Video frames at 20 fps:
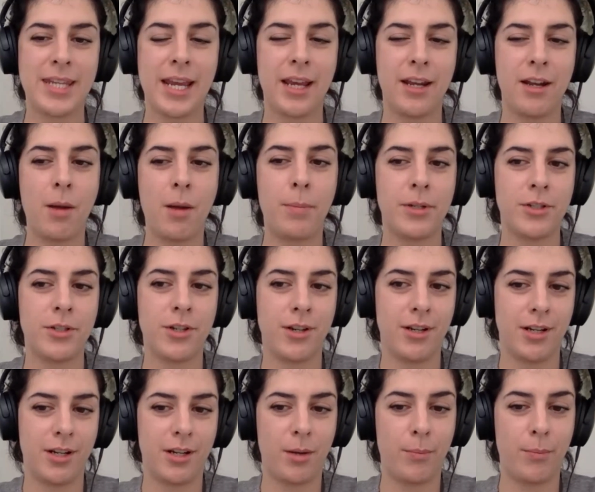take an
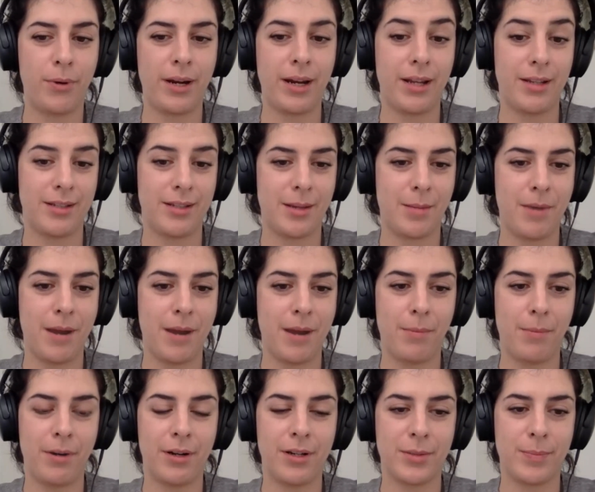opportunity to bring in some
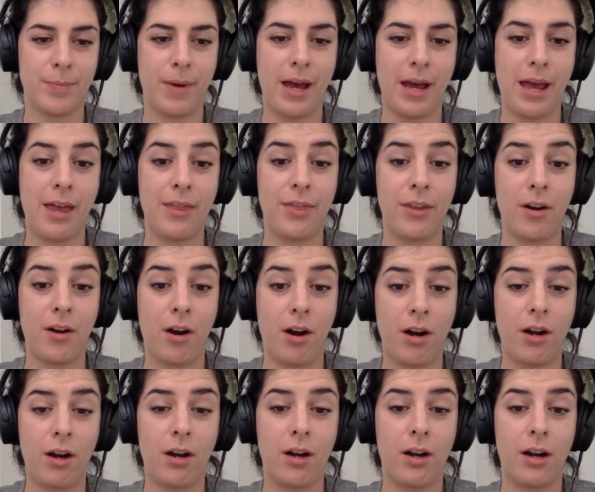numbers, but there
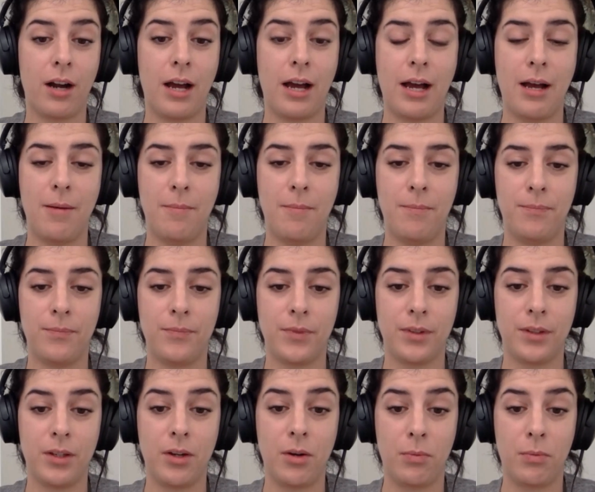are,
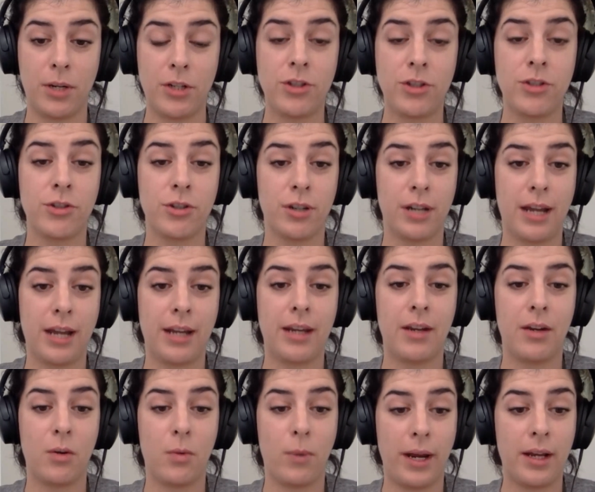regions are
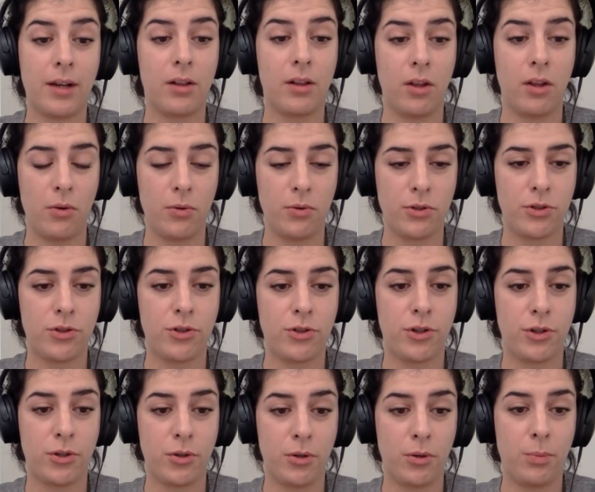getting quite close
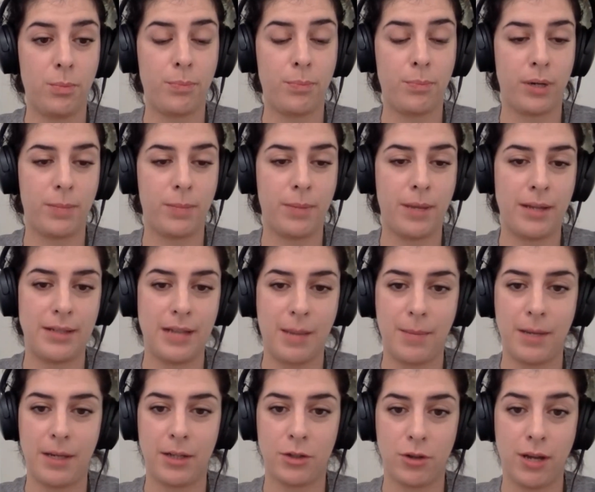to
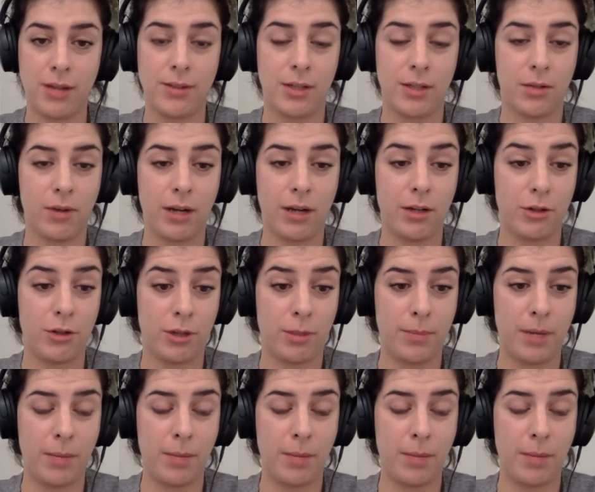pre-pandemic transit ridership